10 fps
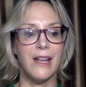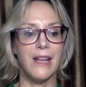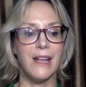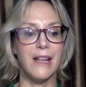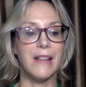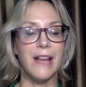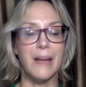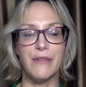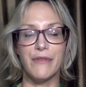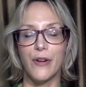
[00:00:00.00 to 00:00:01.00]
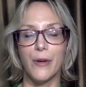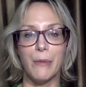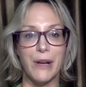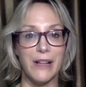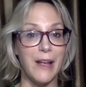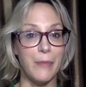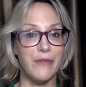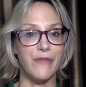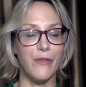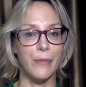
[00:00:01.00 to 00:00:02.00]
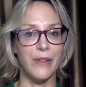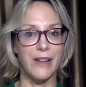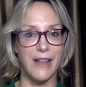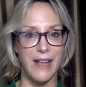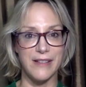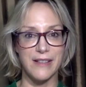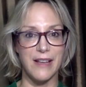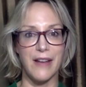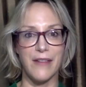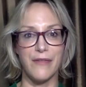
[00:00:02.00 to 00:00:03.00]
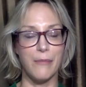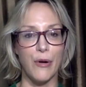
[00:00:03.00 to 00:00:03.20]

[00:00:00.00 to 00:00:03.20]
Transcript: Enlightenment Formula, and what Enlightenment Formula has kind of